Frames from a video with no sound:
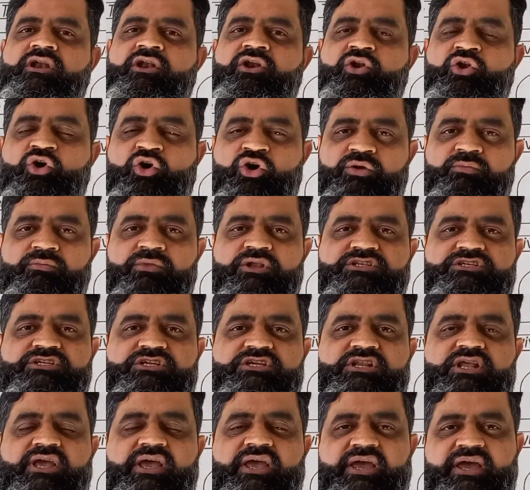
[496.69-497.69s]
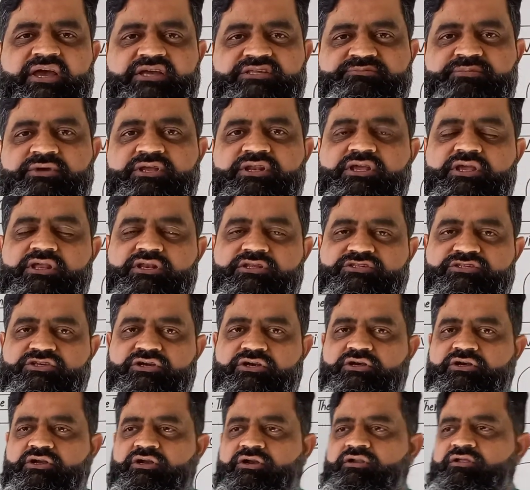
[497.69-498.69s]
normal gene has been
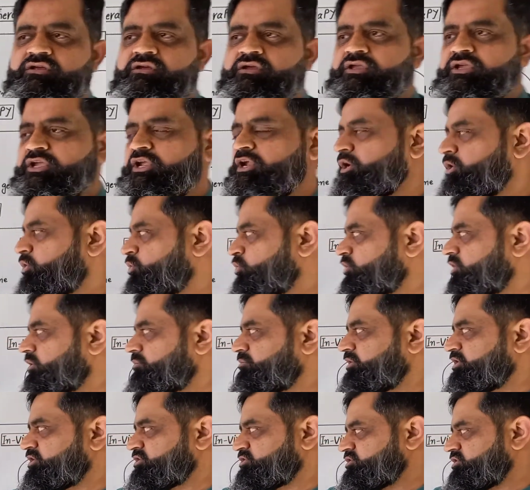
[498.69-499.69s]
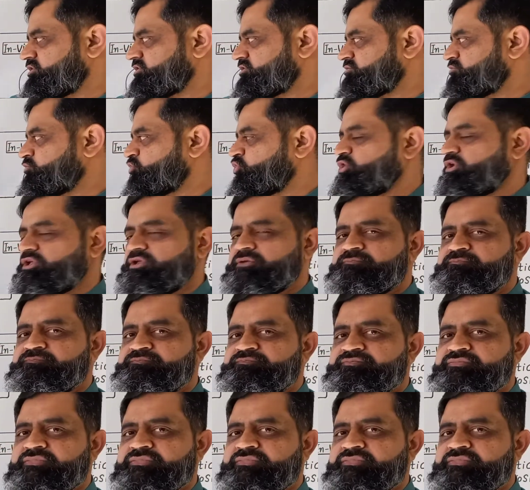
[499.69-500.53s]
inserted into the patient's body.